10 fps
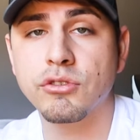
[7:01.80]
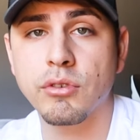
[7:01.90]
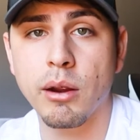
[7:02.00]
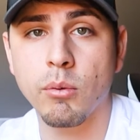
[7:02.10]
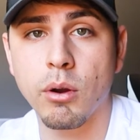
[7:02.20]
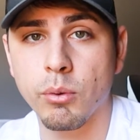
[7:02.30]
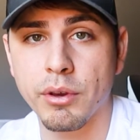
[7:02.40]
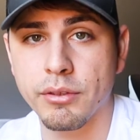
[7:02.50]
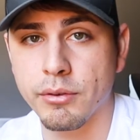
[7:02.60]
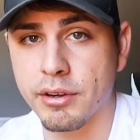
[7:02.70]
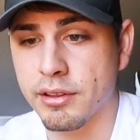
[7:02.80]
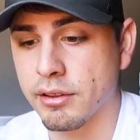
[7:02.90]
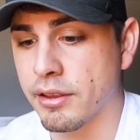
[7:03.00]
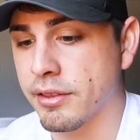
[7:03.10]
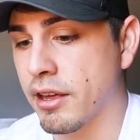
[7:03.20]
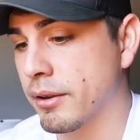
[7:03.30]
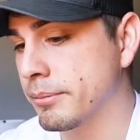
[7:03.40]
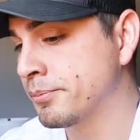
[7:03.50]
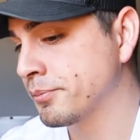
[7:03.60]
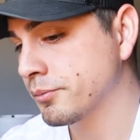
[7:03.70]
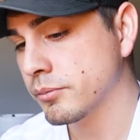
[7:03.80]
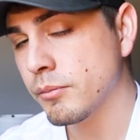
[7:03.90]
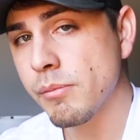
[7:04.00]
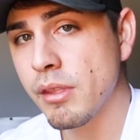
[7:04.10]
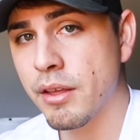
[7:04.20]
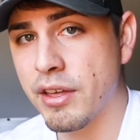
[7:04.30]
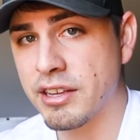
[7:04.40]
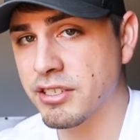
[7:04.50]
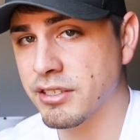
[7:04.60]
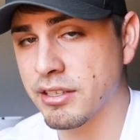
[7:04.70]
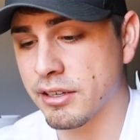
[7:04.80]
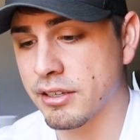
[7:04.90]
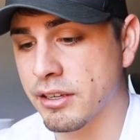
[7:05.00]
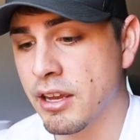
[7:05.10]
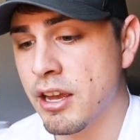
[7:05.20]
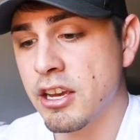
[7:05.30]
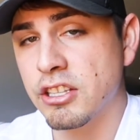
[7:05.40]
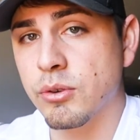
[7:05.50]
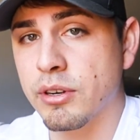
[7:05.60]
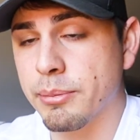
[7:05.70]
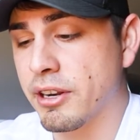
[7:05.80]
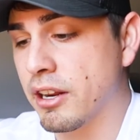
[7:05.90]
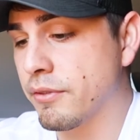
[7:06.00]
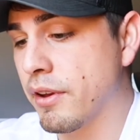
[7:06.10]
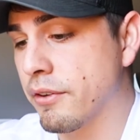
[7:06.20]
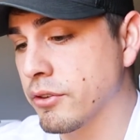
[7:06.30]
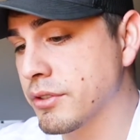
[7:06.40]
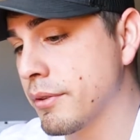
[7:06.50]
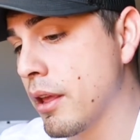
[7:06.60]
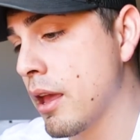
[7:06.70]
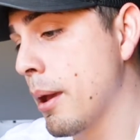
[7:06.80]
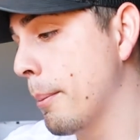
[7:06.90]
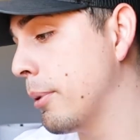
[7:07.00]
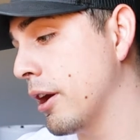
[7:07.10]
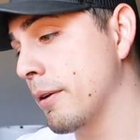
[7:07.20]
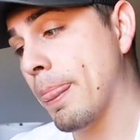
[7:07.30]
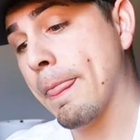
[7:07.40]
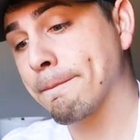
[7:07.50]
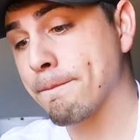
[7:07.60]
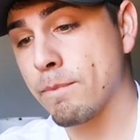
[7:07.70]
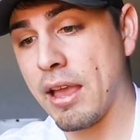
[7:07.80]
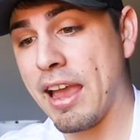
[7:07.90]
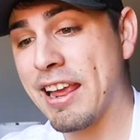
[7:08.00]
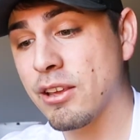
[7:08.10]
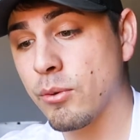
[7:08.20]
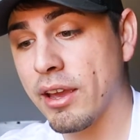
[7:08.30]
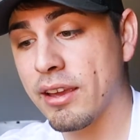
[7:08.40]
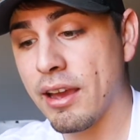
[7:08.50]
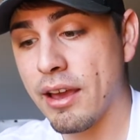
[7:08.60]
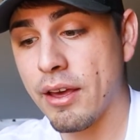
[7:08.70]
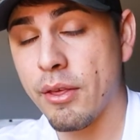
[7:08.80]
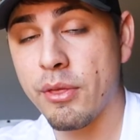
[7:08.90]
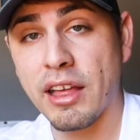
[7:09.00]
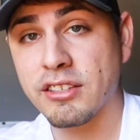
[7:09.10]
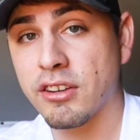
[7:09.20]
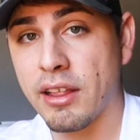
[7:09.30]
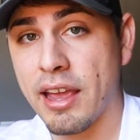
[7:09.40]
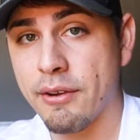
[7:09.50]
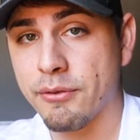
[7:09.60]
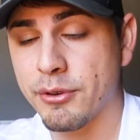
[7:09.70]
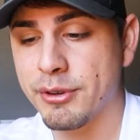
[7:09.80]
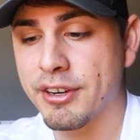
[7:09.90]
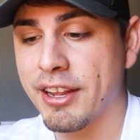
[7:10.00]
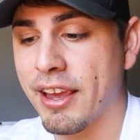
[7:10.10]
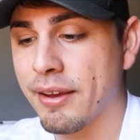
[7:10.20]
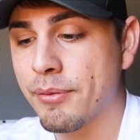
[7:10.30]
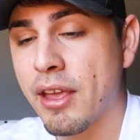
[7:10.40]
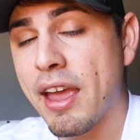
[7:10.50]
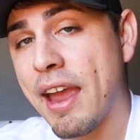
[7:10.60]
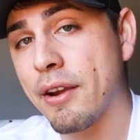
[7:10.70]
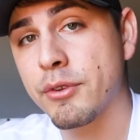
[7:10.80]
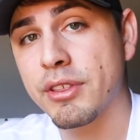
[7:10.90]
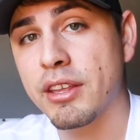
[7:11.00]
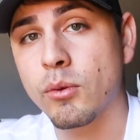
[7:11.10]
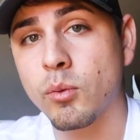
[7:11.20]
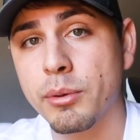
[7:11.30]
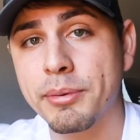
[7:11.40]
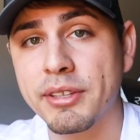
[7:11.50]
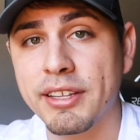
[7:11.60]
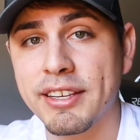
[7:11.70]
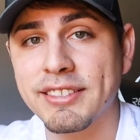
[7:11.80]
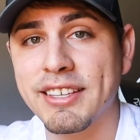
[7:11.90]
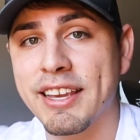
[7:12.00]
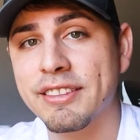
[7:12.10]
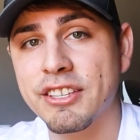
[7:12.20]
drywall with or anything like that. That's just not gonna do anybody any favors. But anyway, that's all I have for you today. Everything will be linked in the